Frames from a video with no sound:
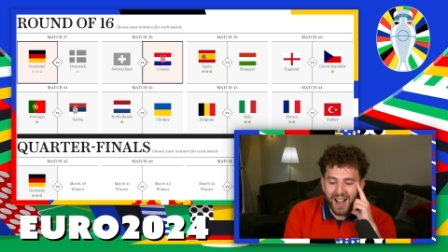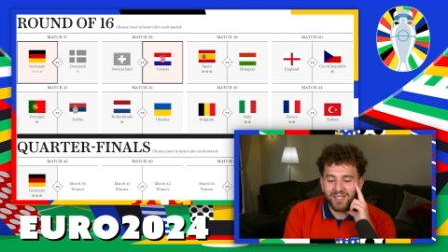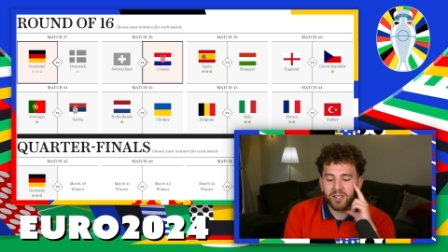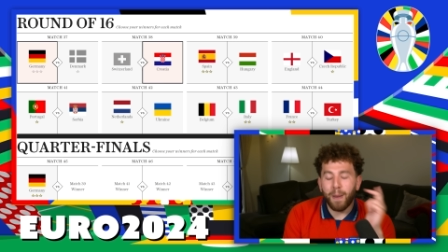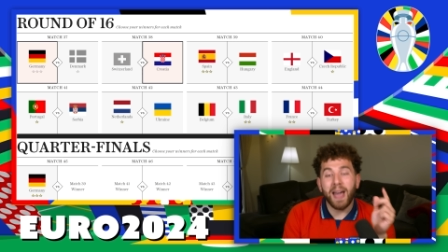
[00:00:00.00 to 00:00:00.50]

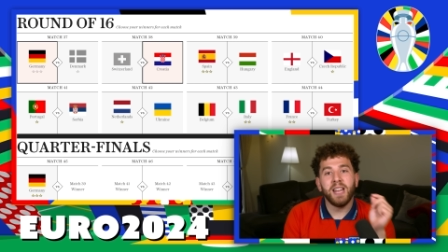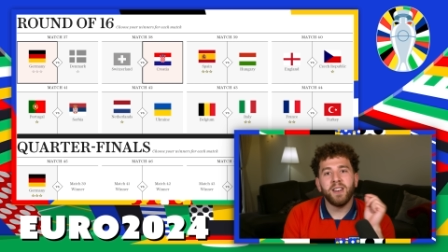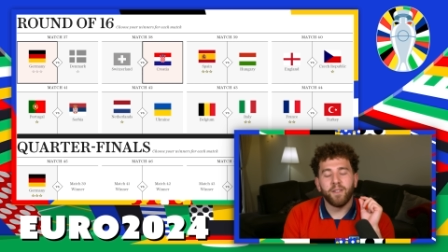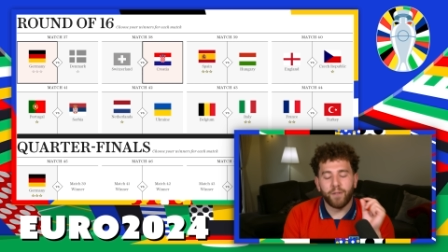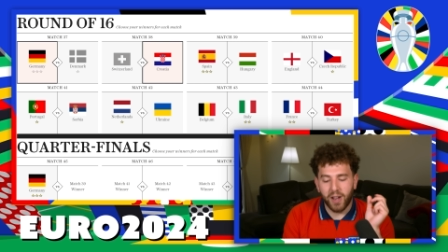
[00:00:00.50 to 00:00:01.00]

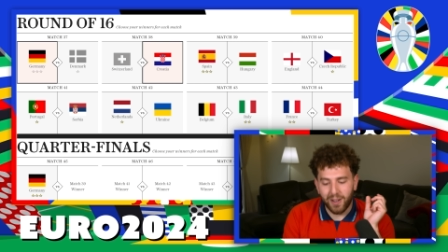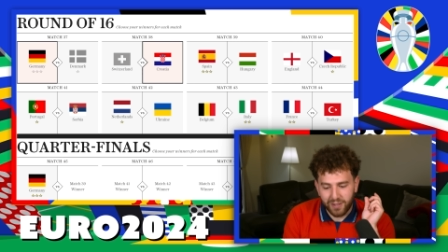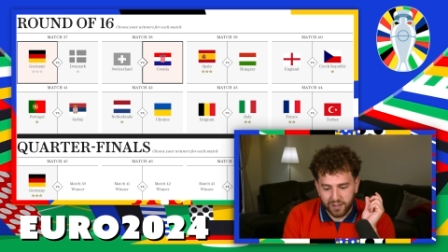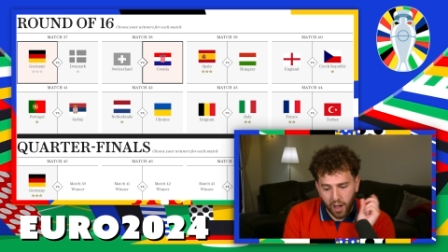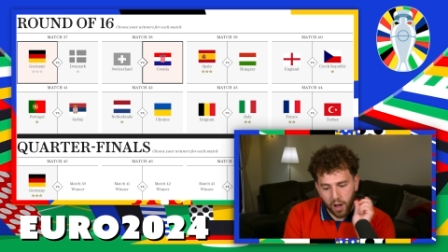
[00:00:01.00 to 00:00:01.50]
Spain
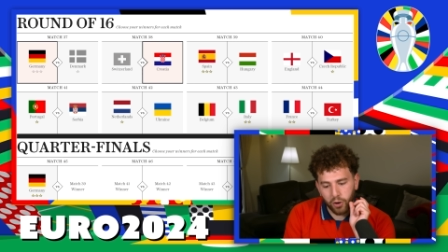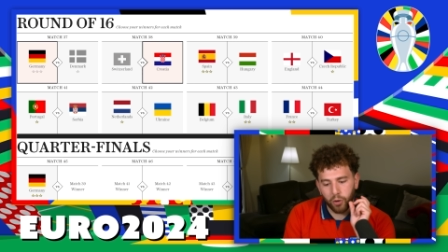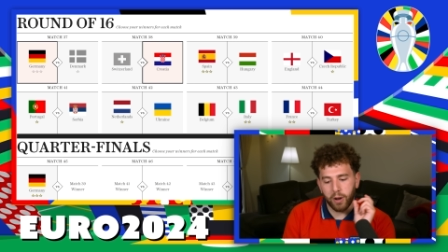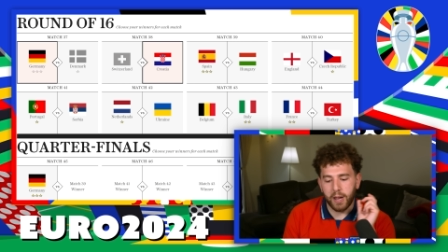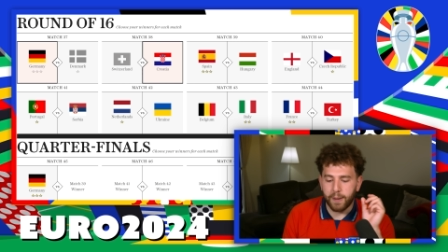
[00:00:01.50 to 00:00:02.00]
versus
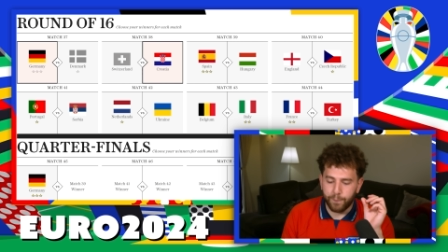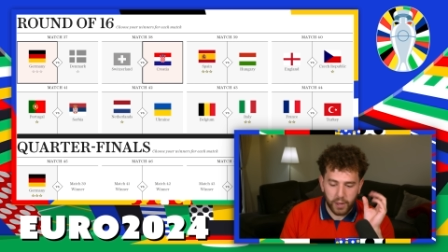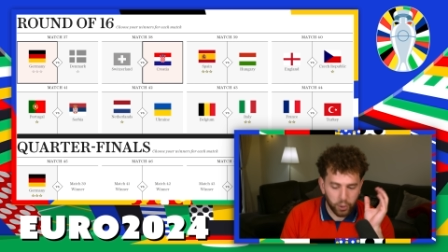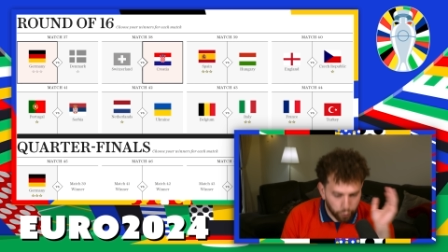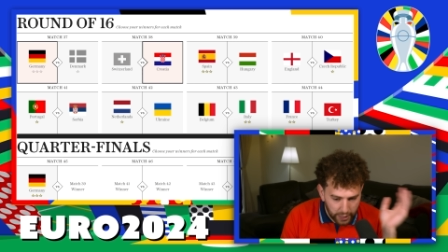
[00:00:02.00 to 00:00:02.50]
Hungary.
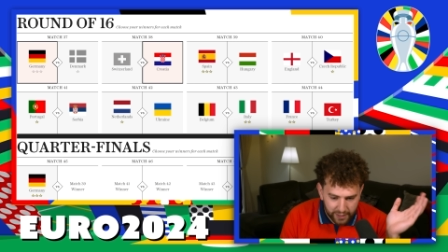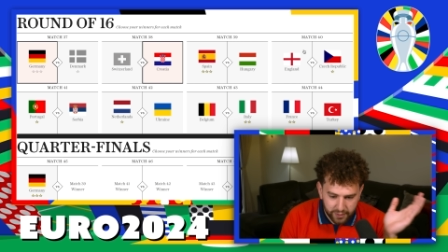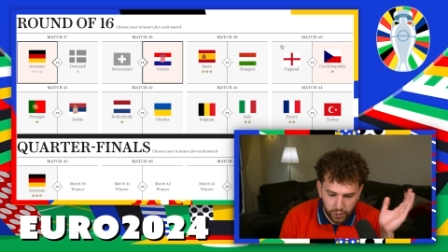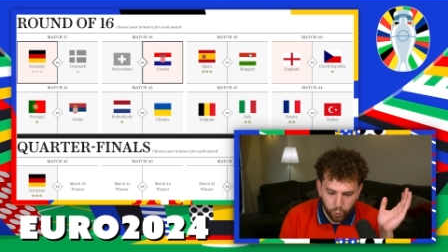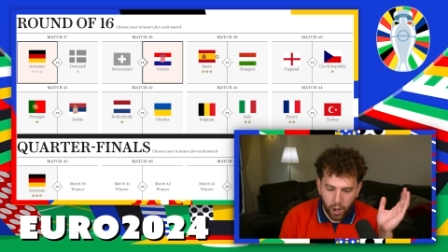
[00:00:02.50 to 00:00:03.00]
In a
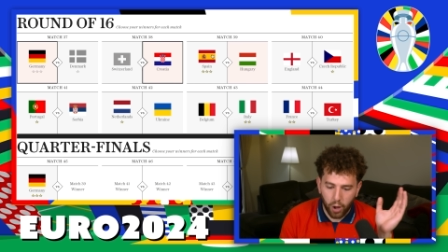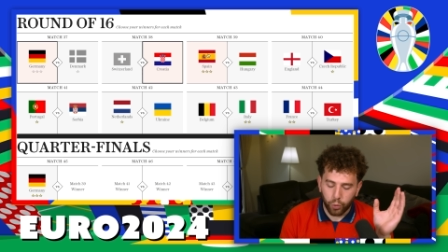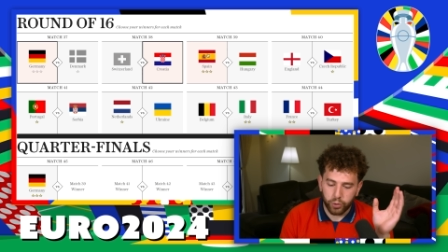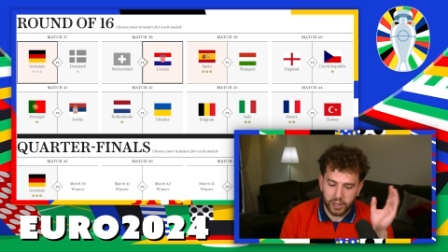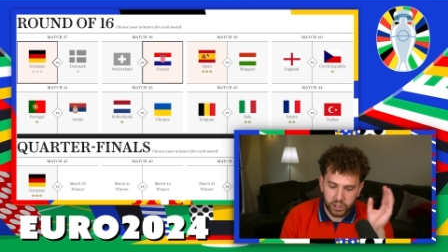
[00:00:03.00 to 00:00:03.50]
realistic
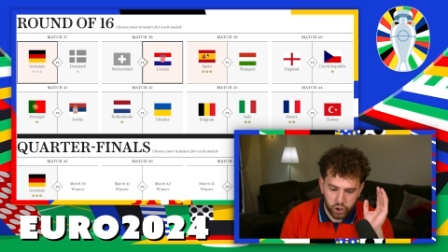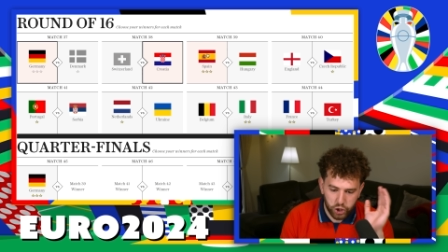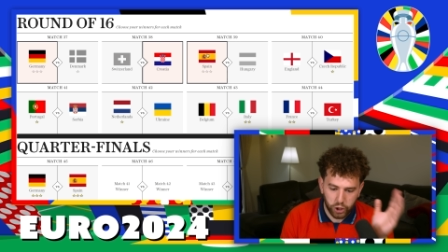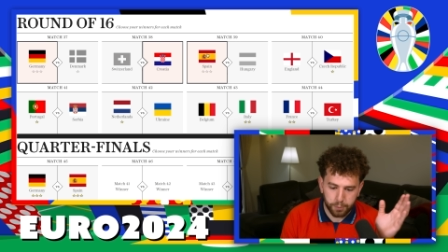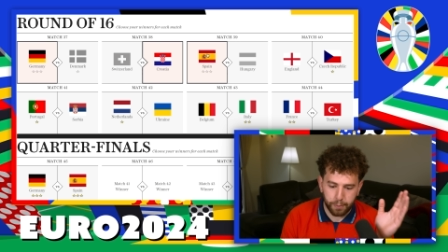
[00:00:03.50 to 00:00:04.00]
world, it
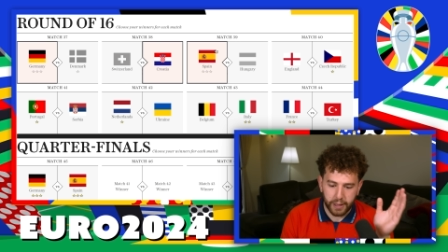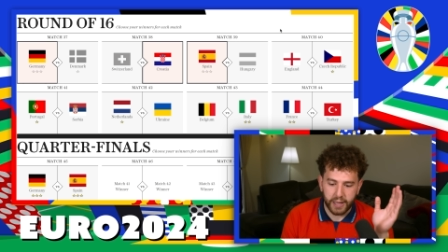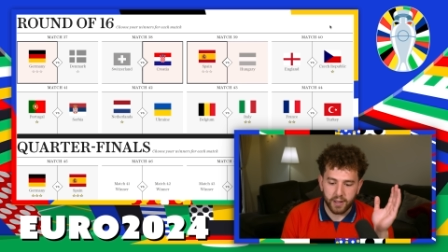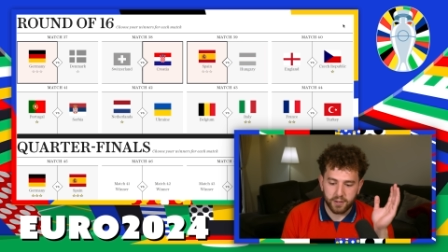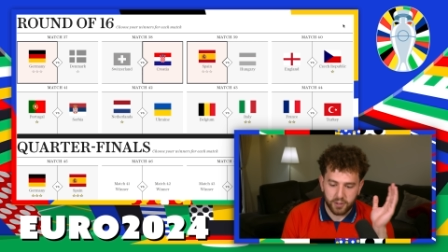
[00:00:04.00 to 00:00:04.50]
should
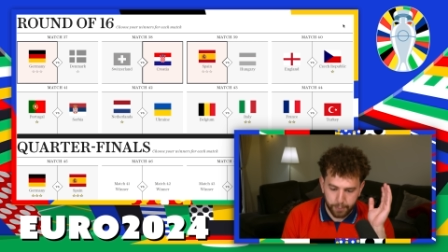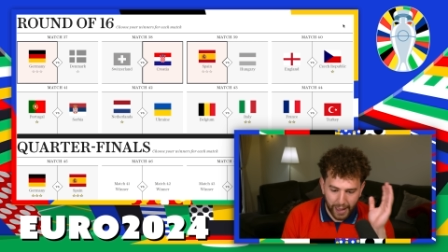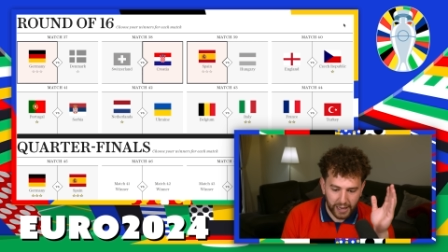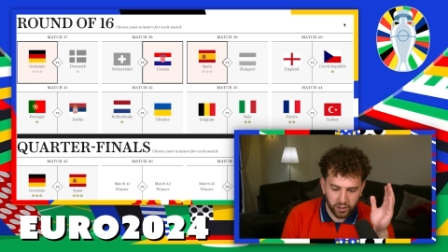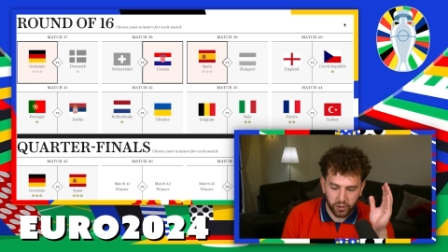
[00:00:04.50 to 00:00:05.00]
be
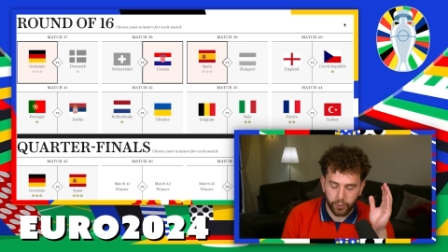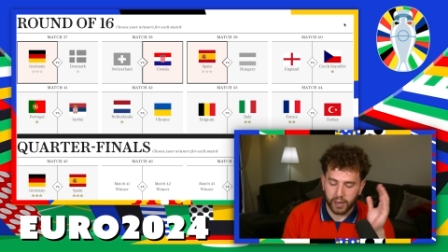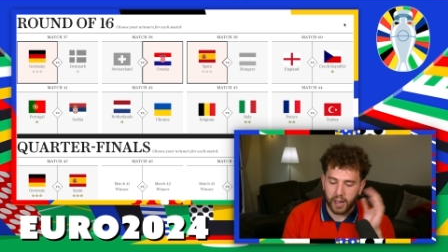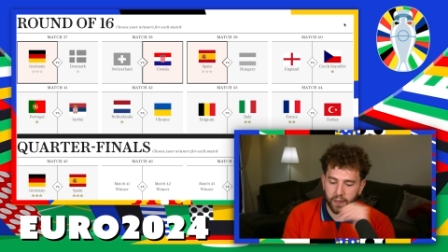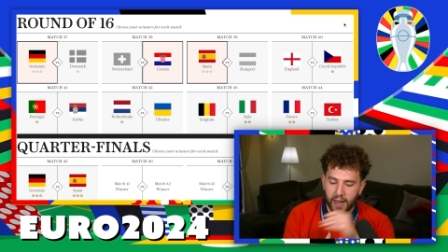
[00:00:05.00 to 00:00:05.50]
Spain
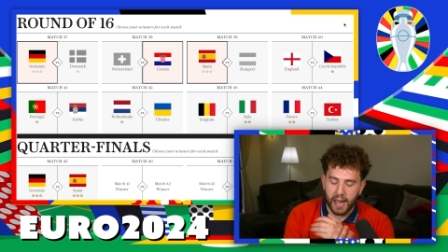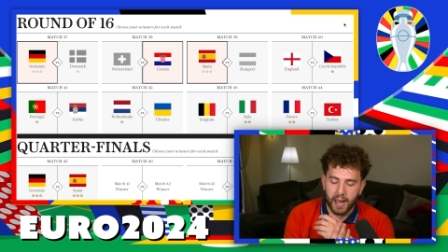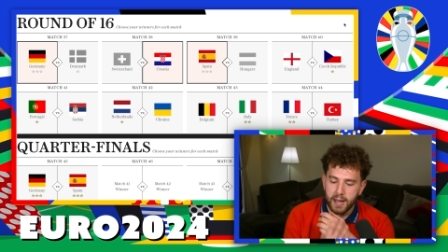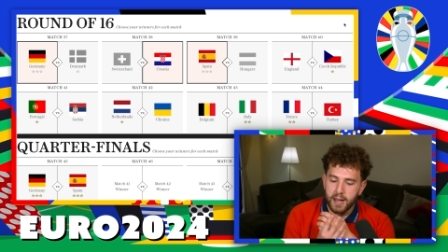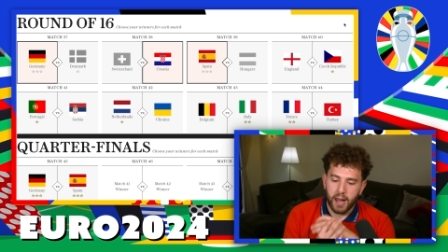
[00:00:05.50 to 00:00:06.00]
doing it
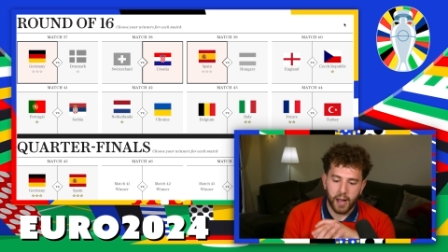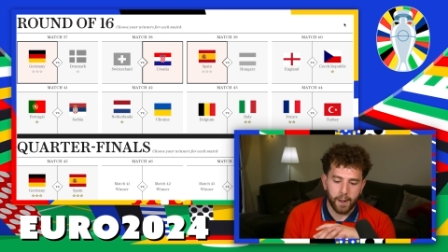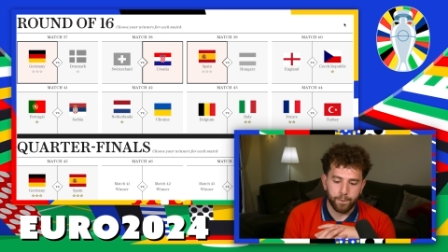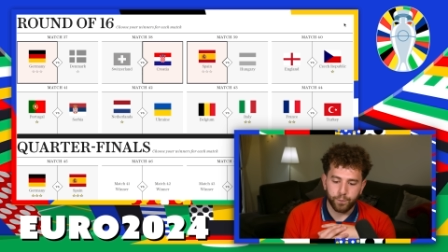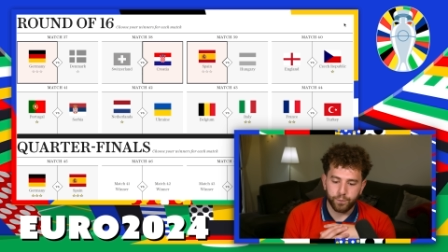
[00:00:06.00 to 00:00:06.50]
there.
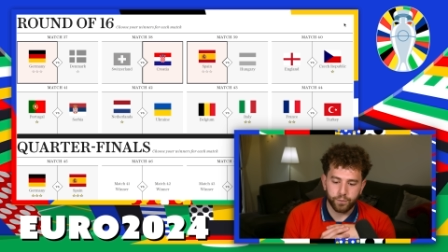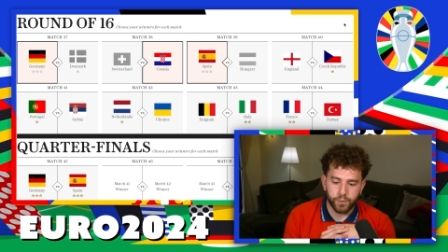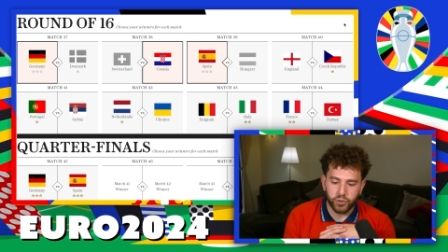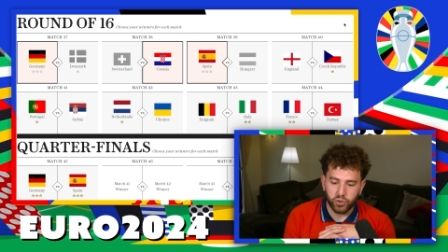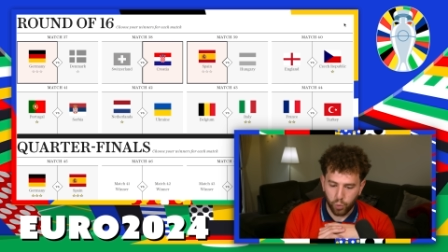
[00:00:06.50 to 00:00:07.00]
Um,
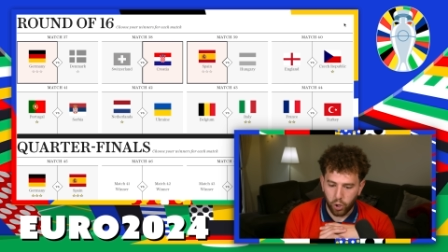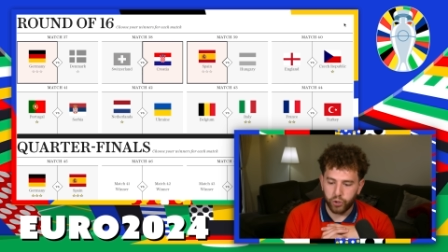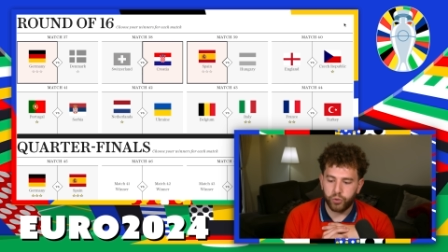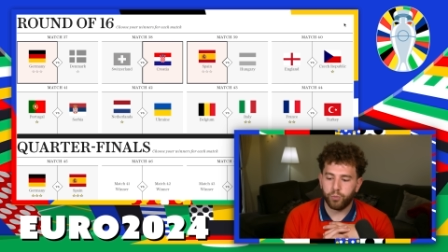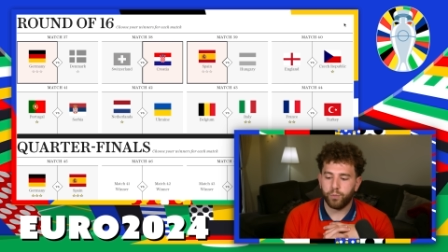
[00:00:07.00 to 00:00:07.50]
the
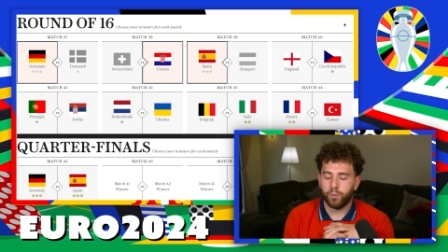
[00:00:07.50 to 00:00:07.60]
squad...